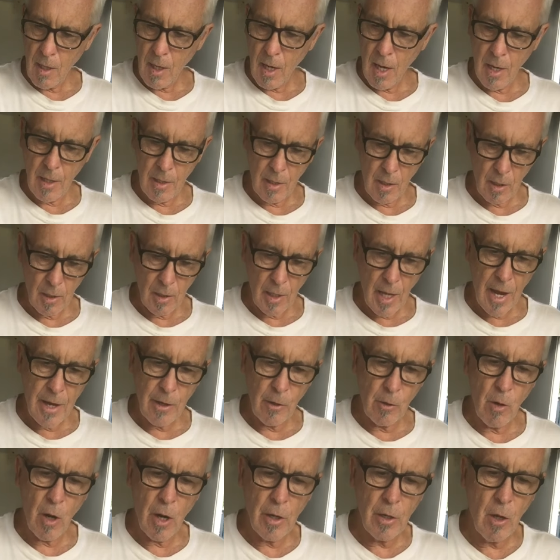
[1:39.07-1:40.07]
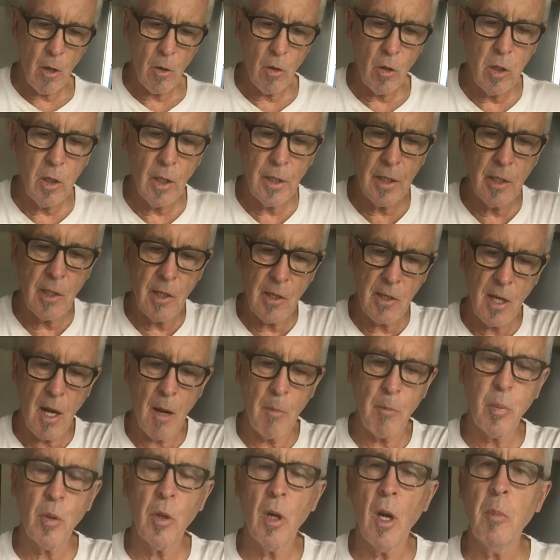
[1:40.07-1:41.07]
and later on I'll clean this
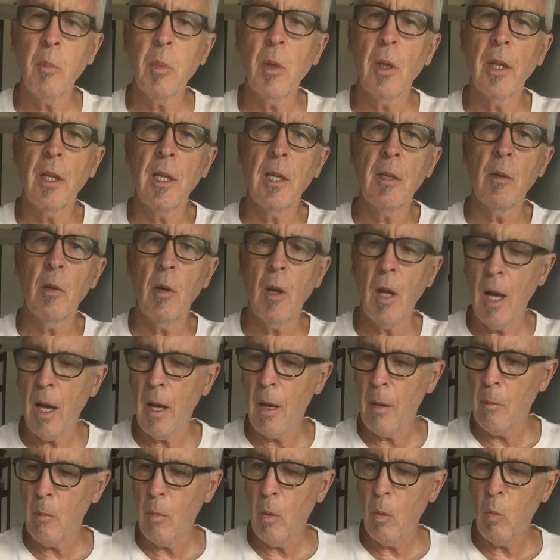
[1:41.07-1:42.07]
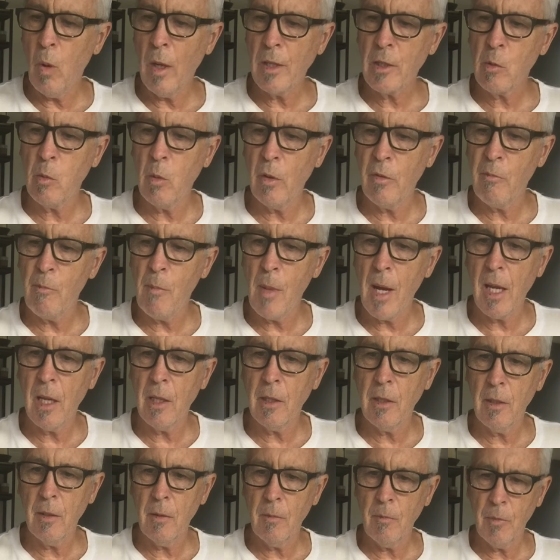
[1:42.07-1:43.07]
up properly once we've
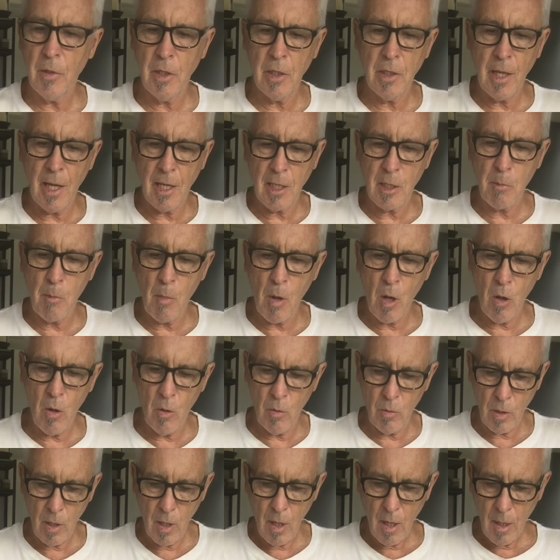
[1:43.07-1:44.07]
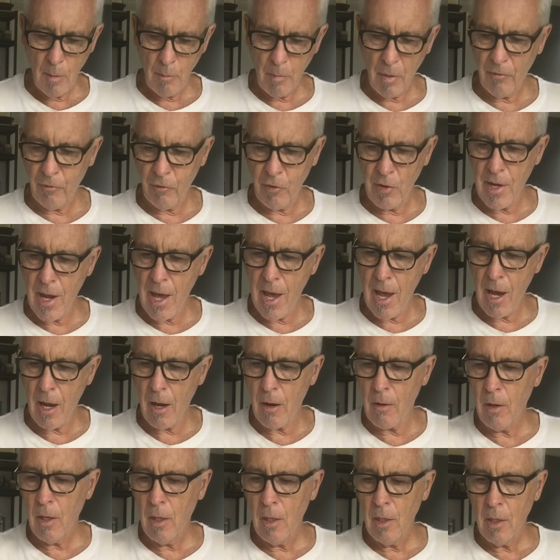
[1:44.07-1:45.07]
made the next mould. But for
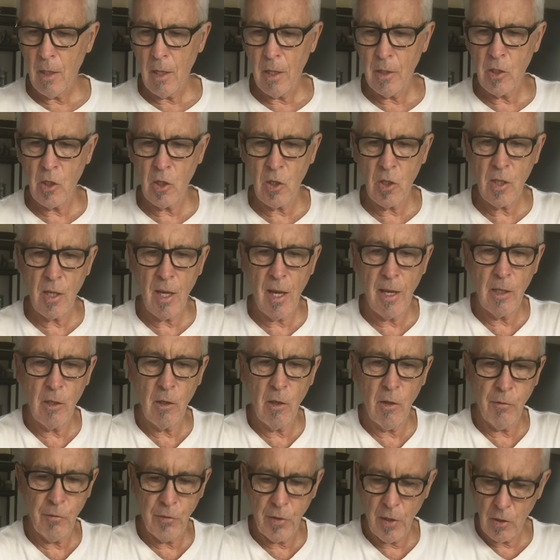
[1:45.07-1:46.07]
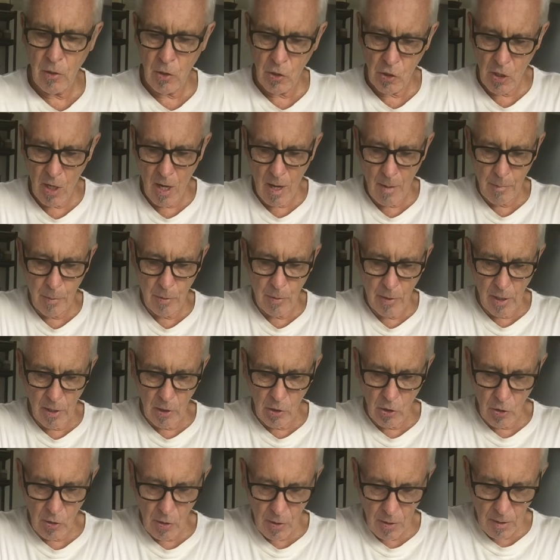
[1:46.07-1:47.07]
now I just take off those sharper
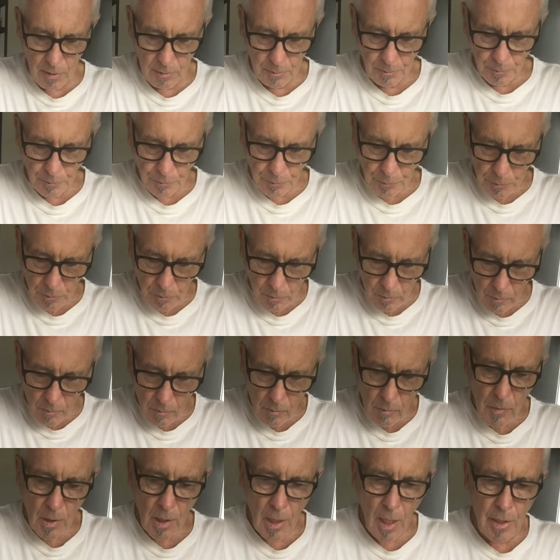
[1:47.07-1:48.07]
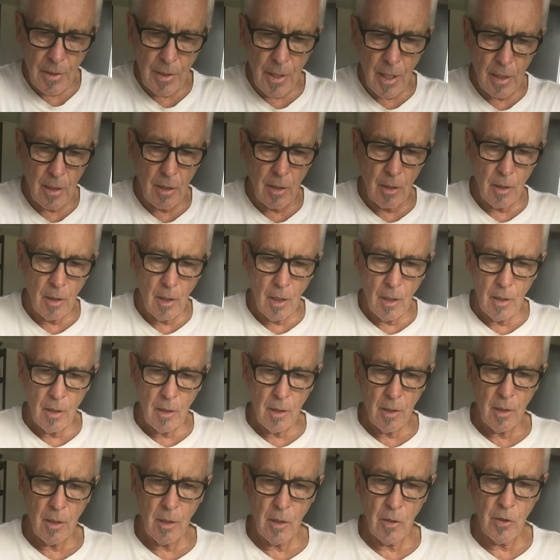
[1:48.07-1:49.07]
edges, and then
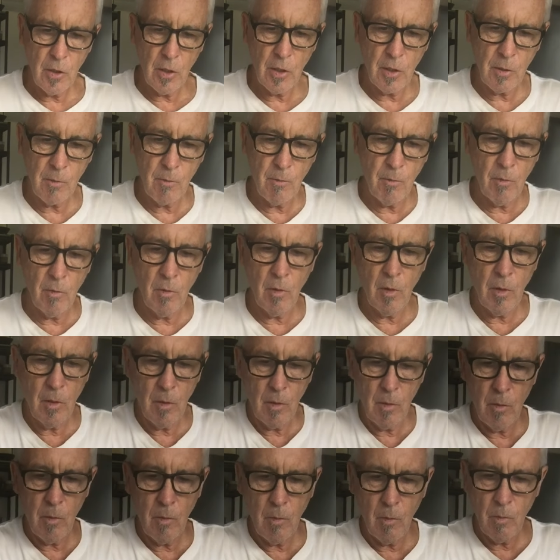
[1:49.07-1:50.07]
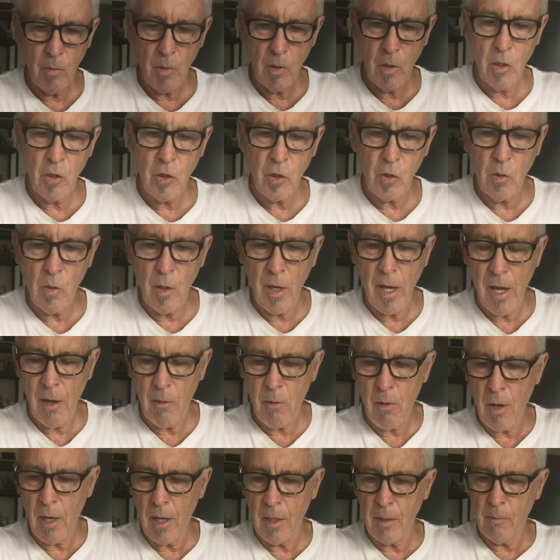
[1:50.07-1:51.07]
you saw
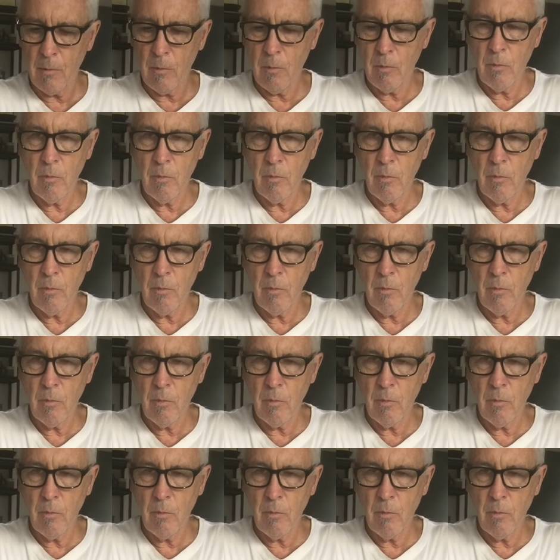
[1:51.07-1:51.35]
how I